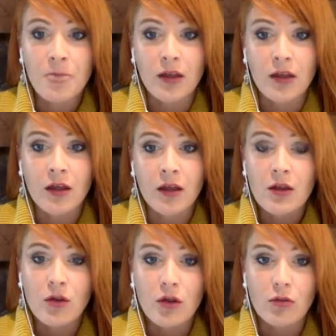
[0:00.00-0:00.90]
Like
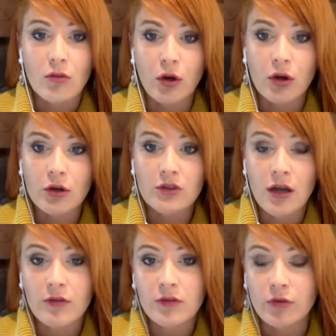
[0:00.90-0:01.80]
marketers
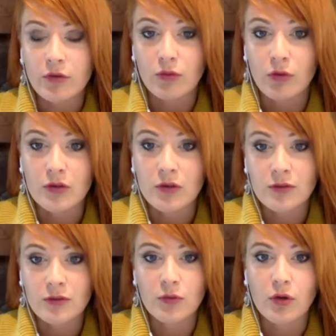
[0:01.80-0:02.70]
have different roles,
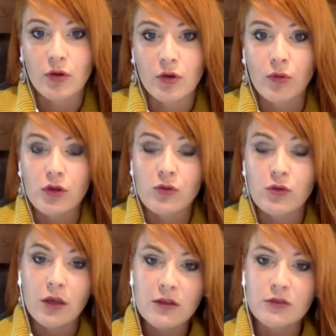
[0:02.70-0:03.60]
and when you
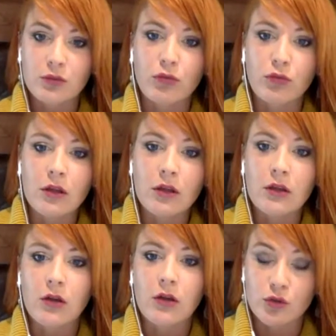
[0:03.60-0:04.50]
get these really
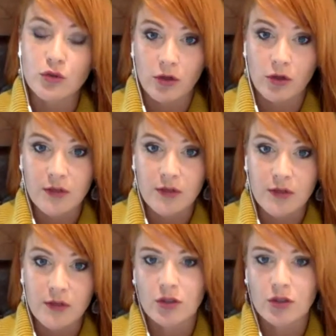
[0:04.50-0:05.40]
large
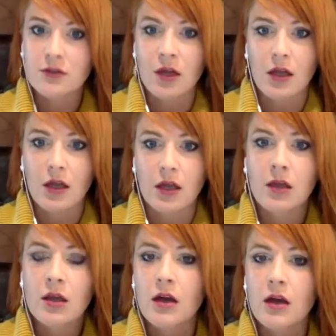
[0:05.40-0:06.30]
organizations, like
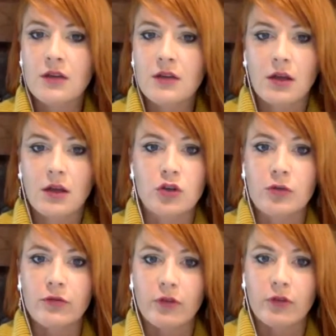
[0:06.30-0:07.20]
I'll take
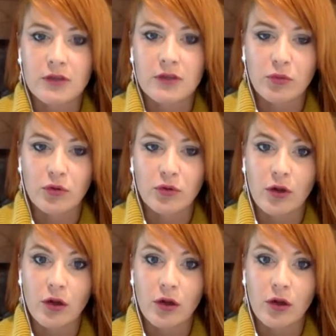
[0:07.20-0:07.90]
Adobe for example,